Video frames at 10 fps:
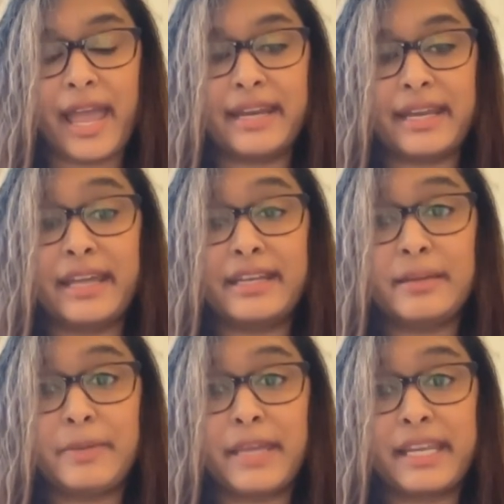and I ended
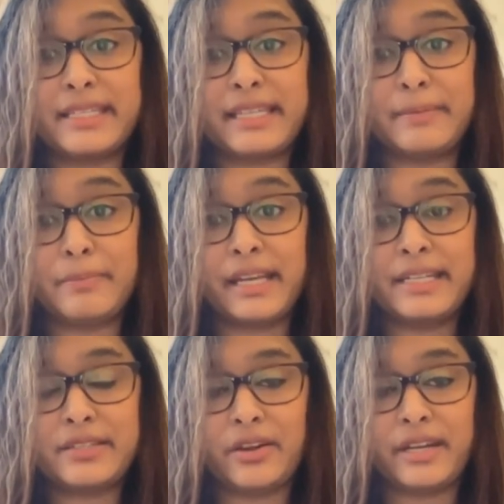up getting a C-
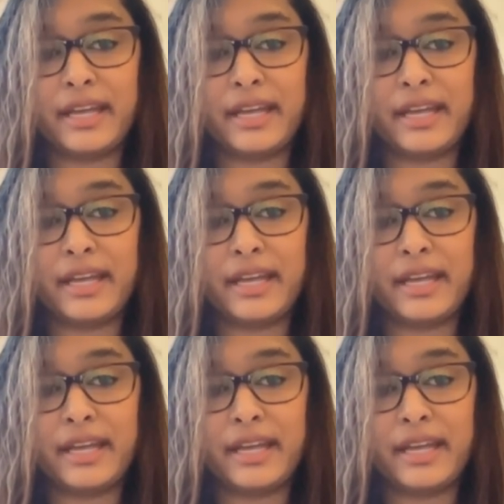on